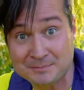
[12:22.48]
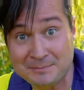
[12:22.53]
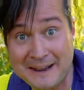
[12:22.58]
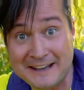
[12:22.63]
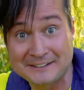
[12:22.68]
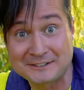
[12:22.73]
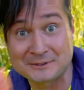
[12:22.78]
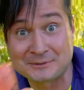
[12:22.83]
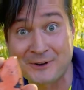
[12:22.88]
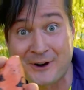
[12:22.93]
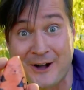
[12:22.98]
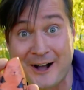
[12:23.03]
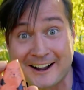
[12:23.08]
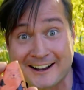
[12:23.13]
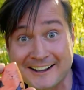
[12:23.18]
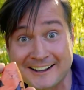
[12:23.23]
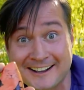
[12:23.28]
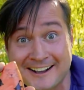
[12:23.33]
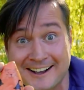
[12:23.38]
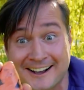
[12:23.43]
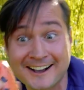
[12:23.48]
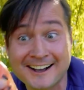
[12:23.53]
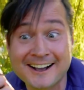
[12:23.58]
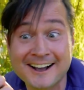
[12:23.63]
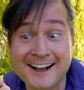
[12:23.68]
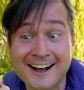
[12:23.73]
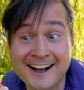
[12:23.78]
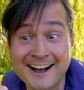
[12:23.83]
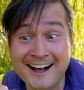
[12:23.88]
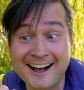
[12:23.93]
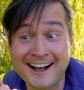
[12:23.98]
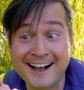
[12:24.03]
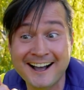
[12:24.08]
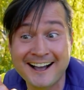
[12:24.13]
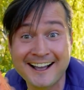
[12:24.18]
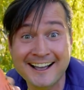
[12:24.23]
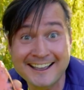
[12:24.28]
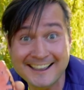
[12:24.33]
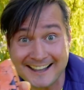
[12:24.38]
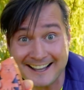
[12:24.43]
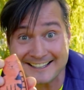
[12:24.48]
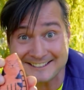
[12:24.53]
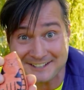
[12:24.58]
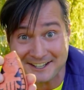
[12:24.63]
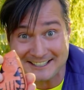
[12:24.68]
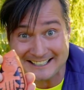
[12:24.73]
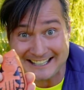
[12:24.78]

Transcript: painted rock. Ah, it's our